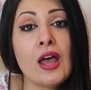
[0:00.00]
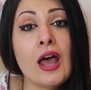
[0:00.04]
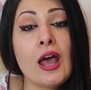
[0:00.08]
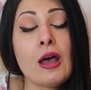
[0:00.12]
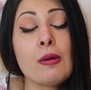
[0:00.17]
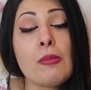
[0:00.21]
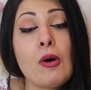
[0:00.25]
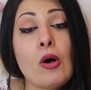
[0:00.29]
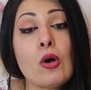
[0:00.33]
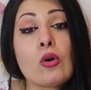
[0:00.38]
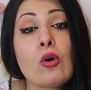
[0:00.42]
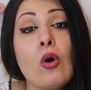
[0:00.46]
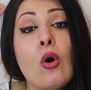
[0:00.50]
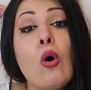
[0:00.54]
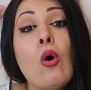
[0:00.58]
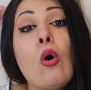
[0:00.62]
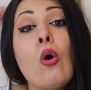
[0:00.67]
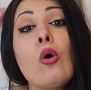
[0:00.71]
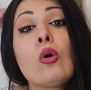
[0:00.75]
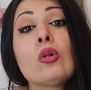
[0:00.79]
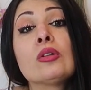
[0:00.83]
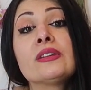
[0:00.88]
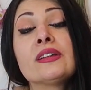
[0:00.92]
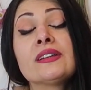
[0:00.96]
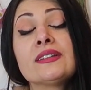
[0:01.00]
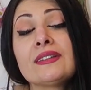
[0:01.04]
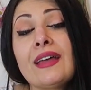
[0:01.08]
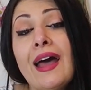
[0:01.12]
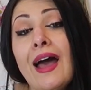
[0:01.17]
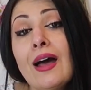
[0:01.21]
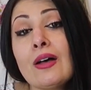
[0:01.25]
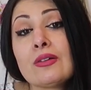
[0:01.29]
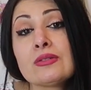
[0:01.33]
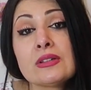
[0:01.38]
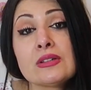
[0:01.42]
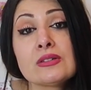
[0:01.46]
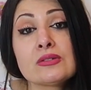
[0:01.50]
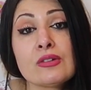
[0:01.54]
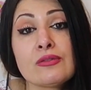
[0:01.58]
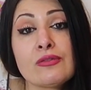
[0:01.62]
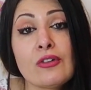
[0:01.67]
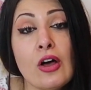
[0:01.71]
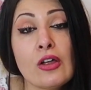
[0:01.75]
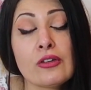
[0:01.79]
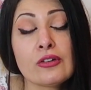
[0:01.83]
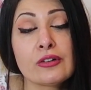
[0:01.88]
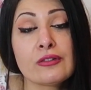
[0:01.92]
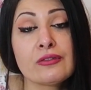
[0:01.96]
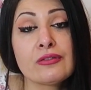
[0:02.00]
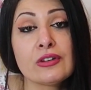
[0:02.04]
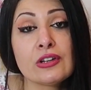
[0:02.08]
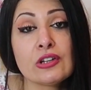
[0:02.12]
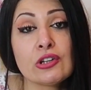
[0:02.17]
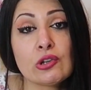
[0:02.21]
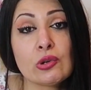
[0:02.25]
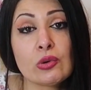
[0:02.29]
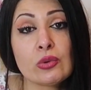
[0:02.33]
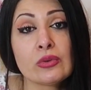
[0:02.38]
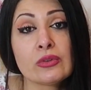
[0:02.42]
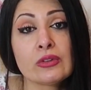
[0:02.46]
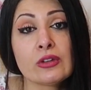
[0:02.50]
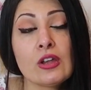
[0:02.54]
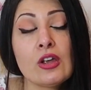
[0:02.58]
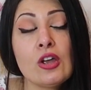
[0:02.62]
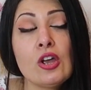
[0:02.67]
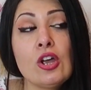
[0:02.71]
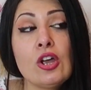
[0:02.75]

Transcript: among all the thousands of other videos.